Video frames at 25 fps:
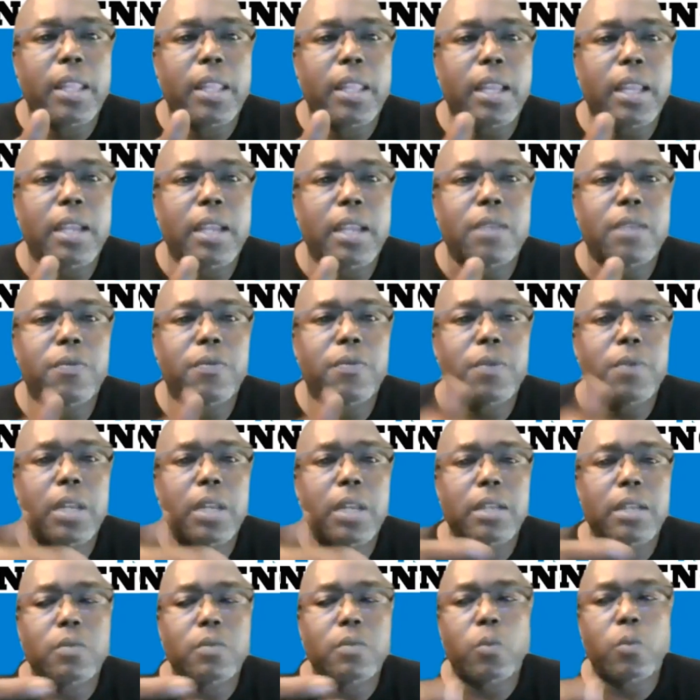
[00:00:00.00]

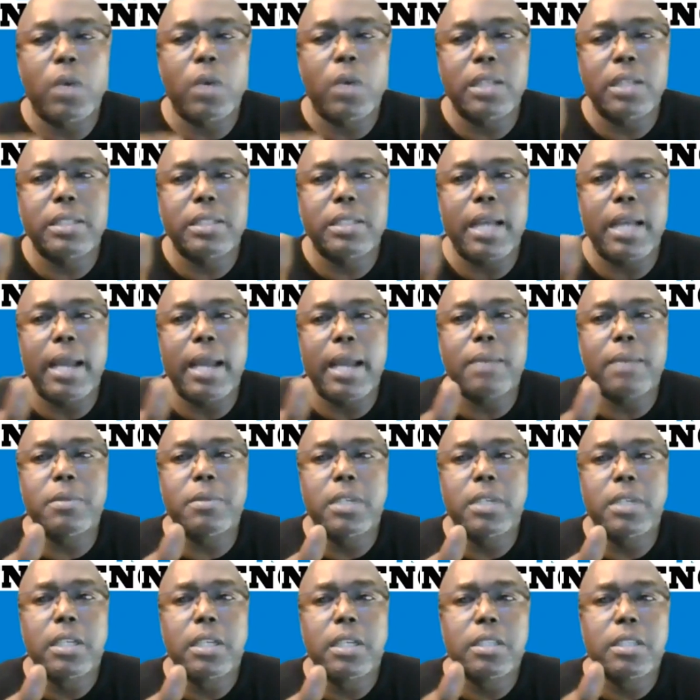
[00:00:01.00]
and one
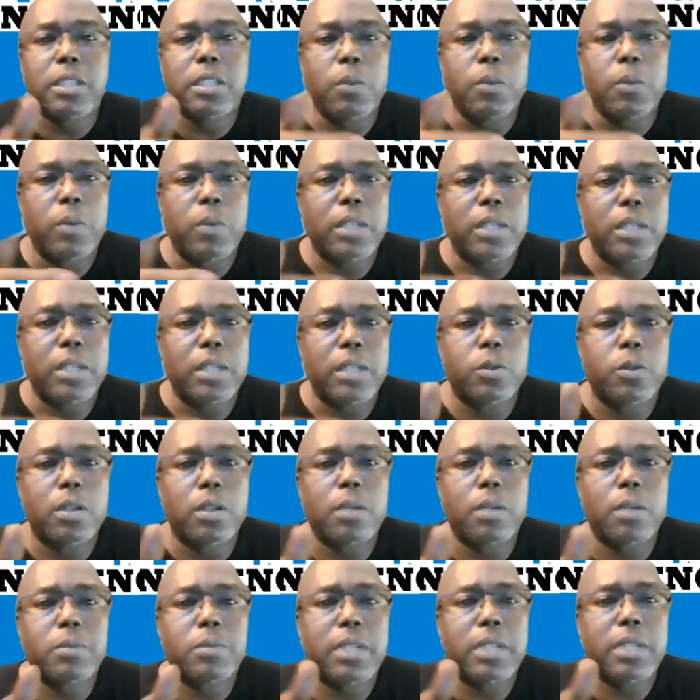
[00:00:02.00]
time she went to
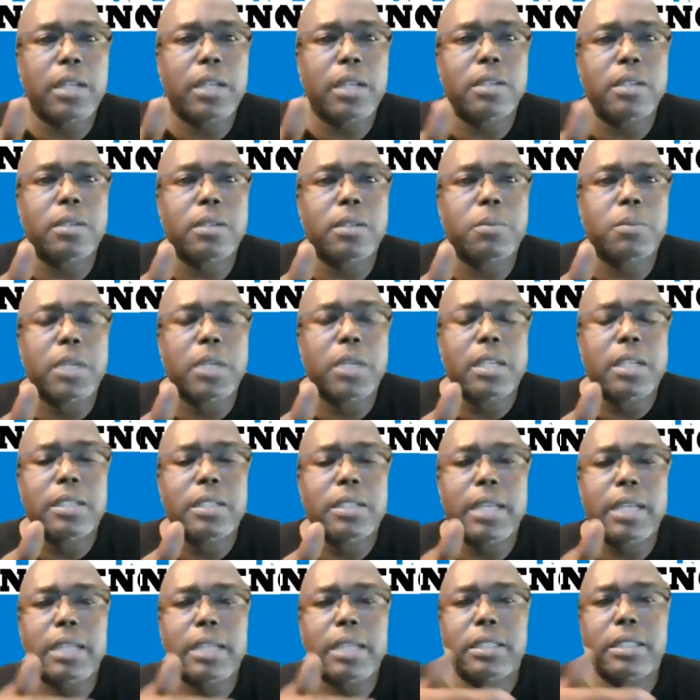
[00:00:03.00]
them telling them
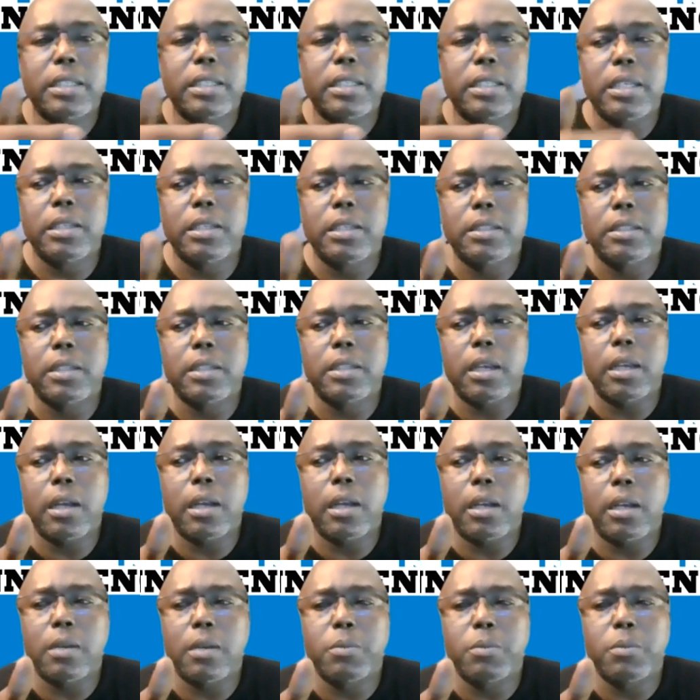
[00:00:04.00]
that she's
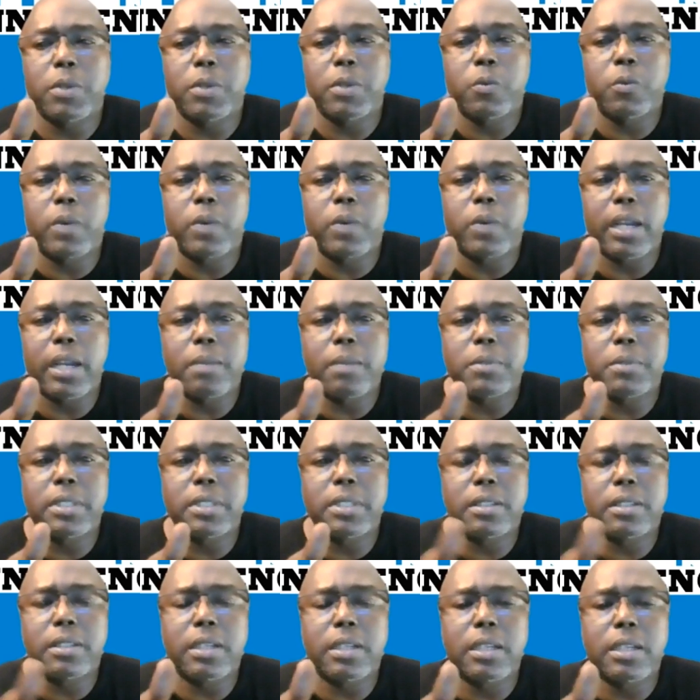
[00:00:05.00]
been raped
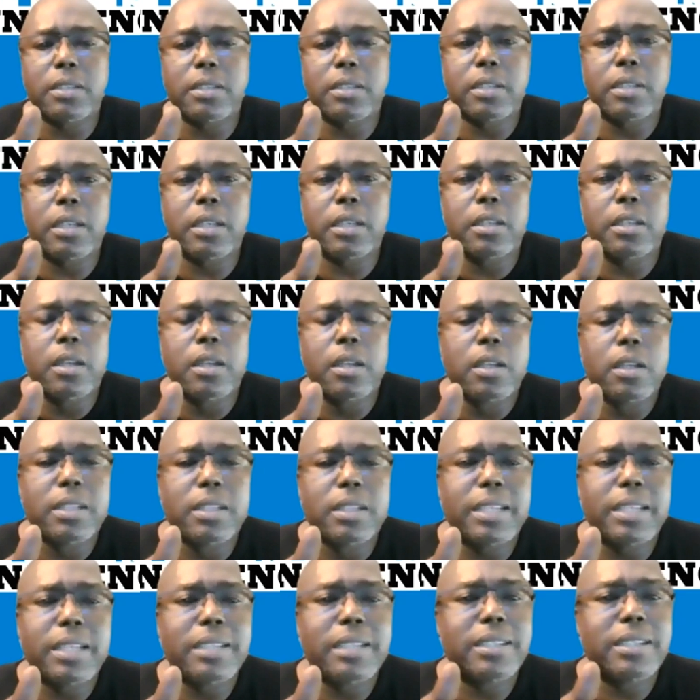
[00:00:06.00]
and things, and
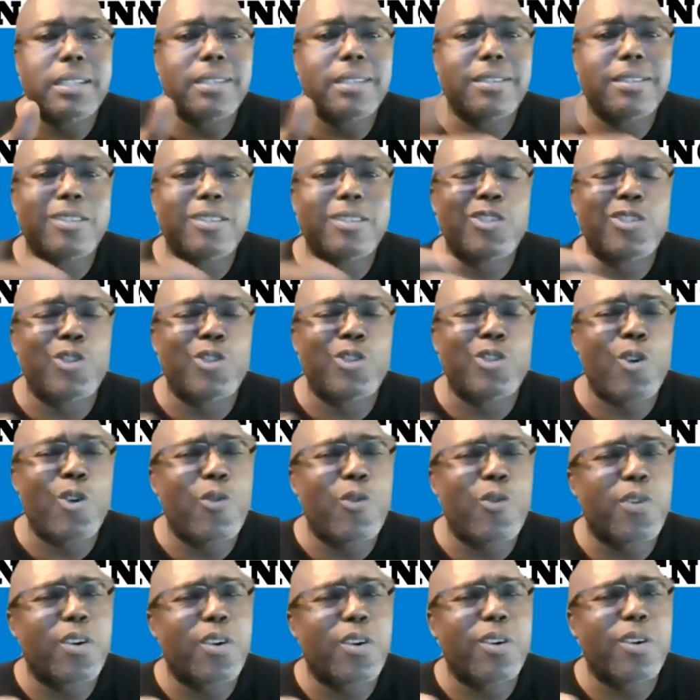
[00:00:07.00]
they just
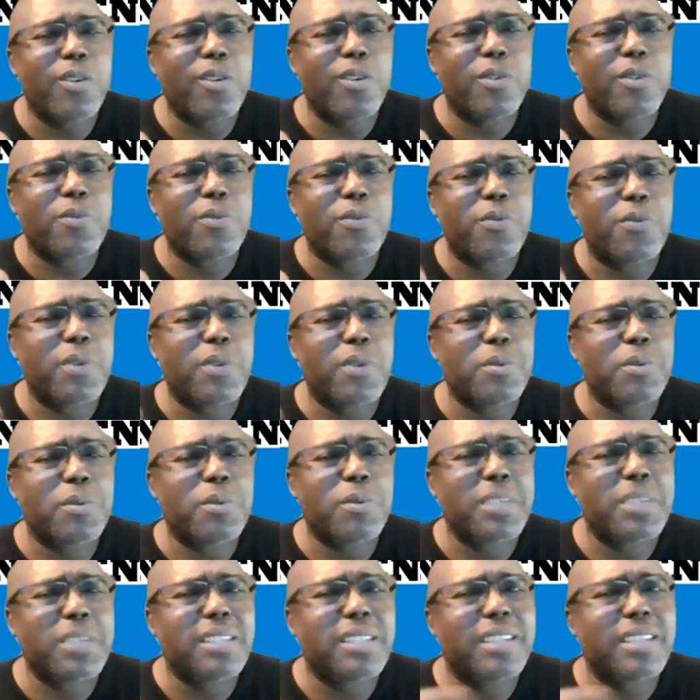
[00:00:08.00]
drove her from the
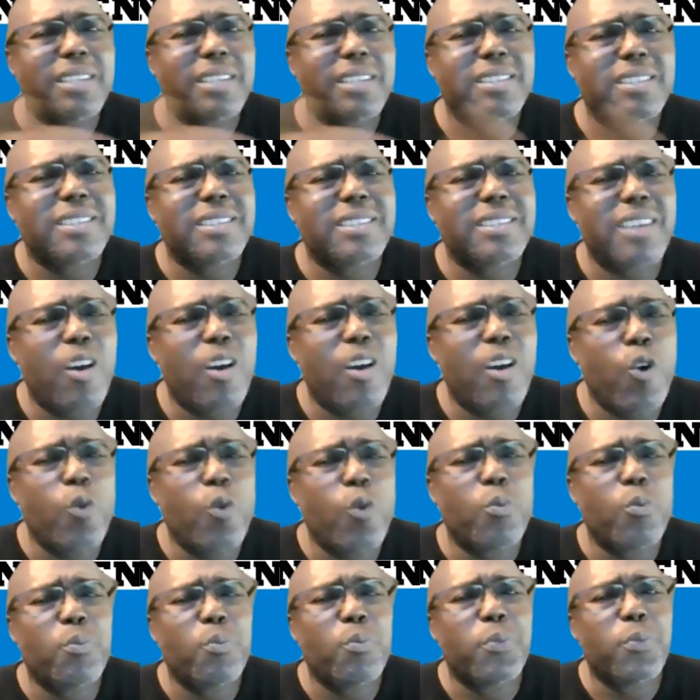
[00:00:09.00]
police station to
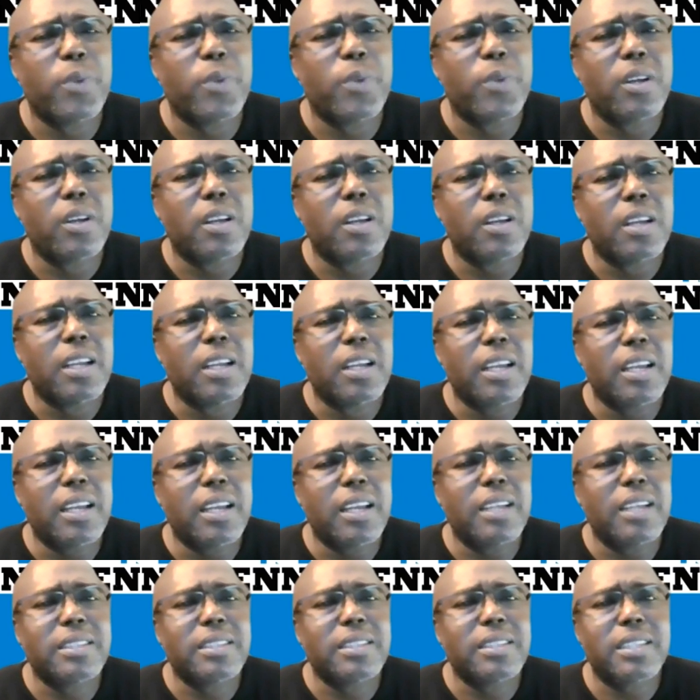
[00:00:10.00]
home
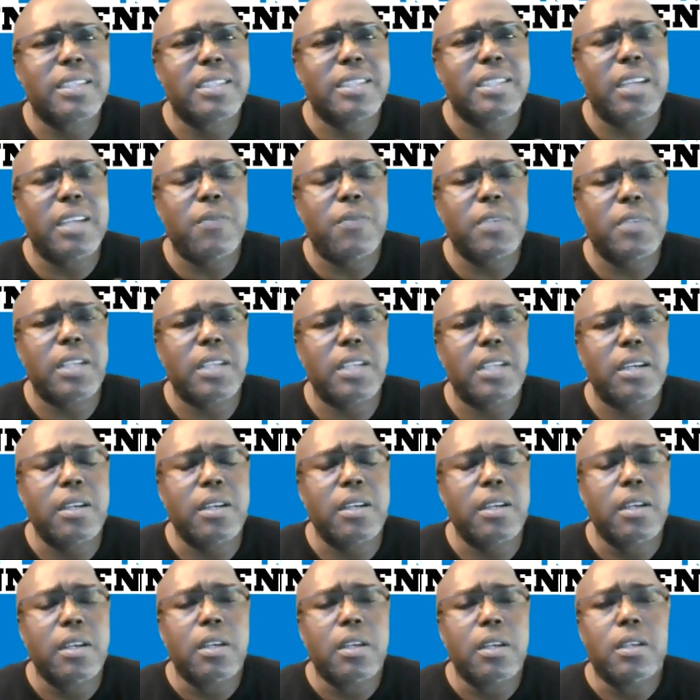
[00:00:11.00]
and just left with her,
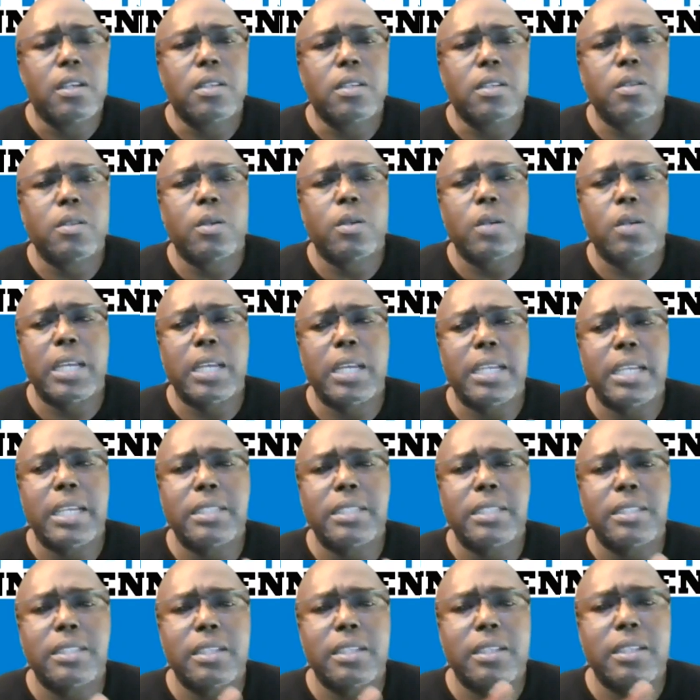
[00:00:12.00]
you know,
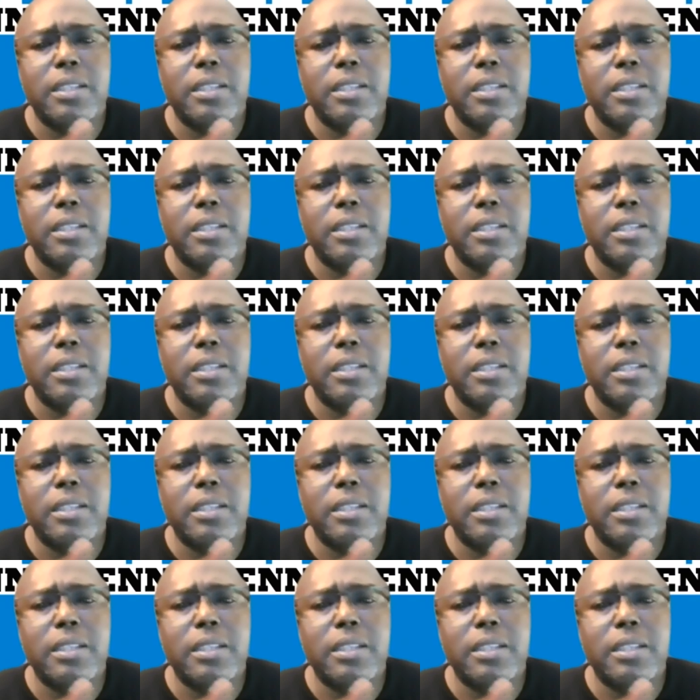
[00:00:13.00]
and